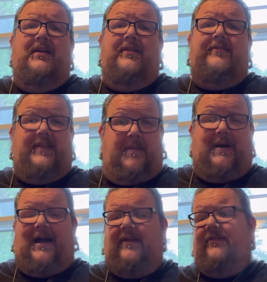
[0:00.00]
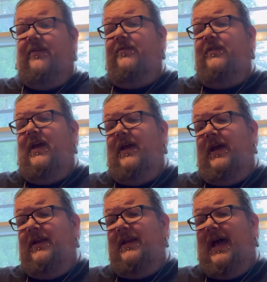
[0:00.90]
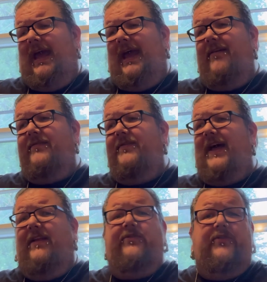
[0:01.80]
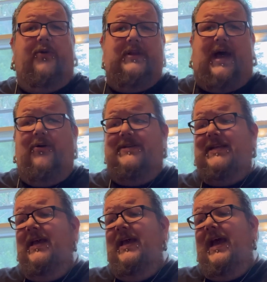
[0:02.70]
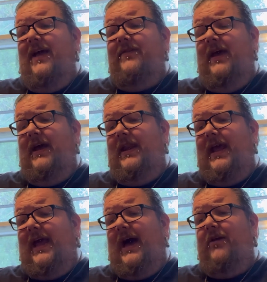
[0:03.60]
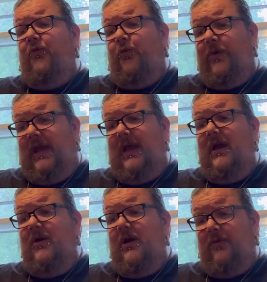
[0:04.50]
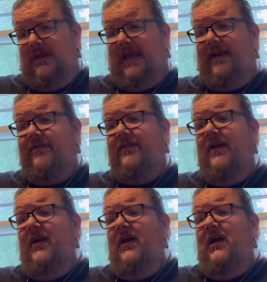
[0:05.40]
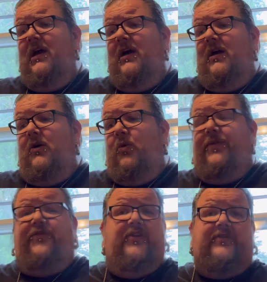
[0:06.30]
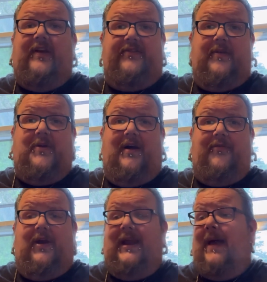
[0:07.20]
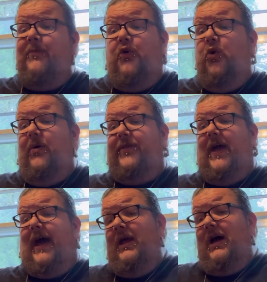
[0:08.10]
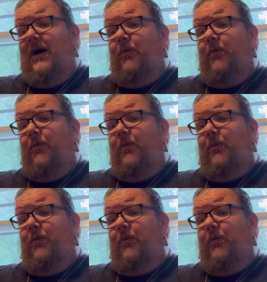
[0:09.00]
slip boxes, and I guess that sold out, and then it got re-released with just a slip cover, and I'm cool with that. A